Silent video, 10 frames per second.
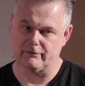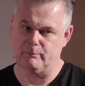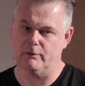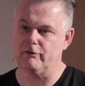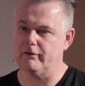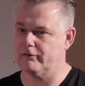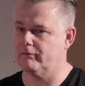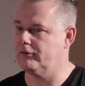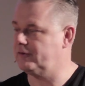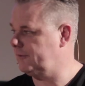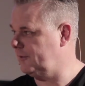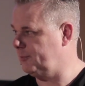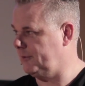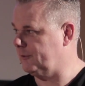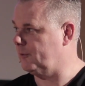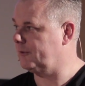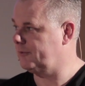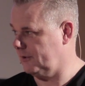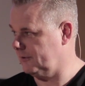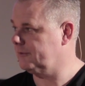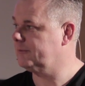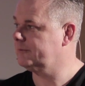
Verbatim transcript: This has been a really sort of interesting piece of work for us.